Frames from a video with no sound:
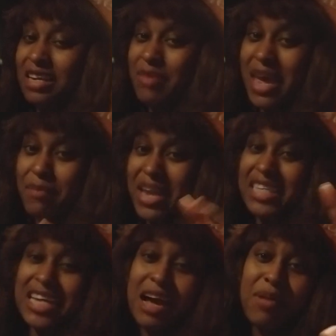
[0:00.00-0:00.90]
make better
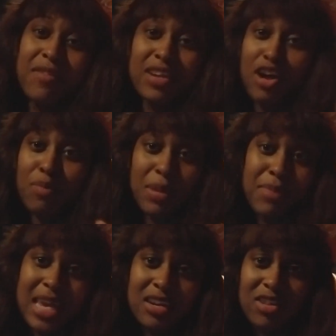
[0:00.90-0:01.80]
time of it. don't be
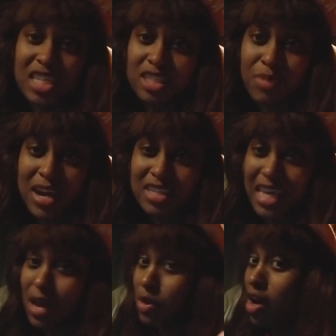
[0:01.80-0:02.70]
beating on your spouse.
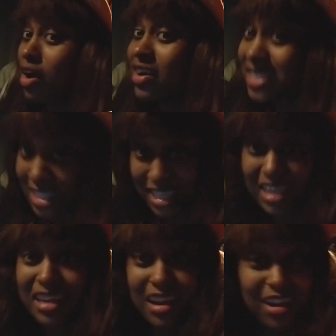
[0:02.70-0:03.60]
Can't we all just
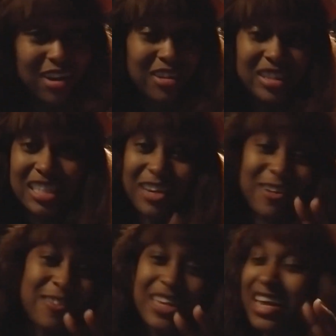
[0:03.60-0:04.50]
get along?
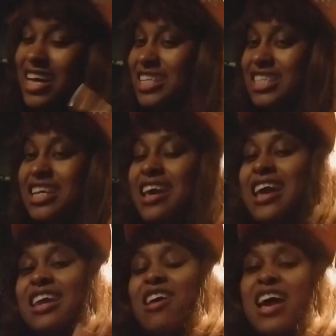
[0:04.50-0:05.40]
So, yes.
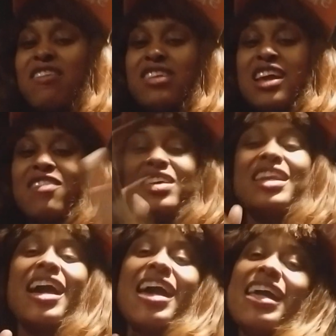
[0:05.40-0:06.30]
Y'all have a lovely
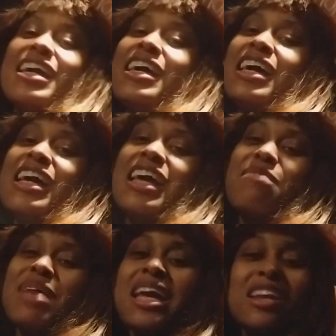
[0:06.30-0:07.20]
night
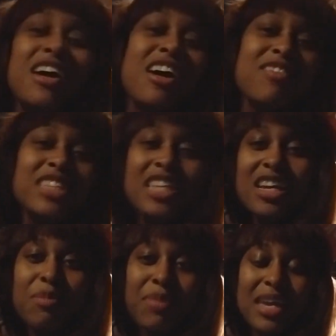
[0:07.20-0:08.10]
and make love
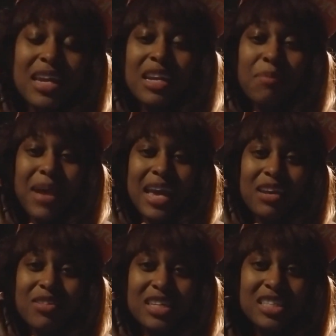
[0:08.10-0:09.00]
instead of beating and
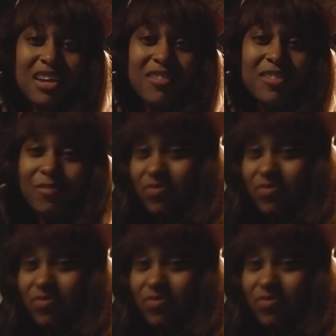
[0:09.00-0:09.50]
banging on each other.